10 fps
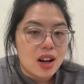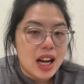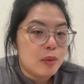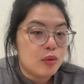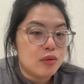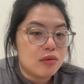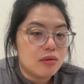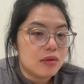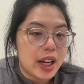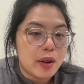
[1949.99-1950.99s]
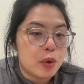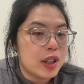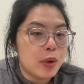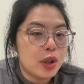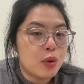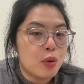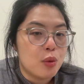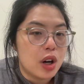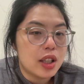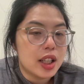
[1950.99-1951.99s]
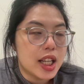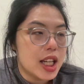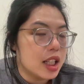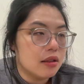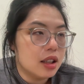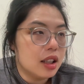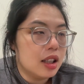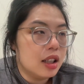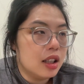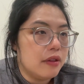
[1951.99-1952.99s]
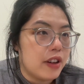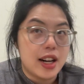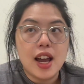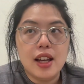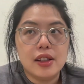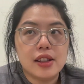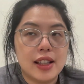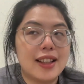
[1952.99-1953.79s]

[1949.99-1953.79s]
I'm like someone who work in finance.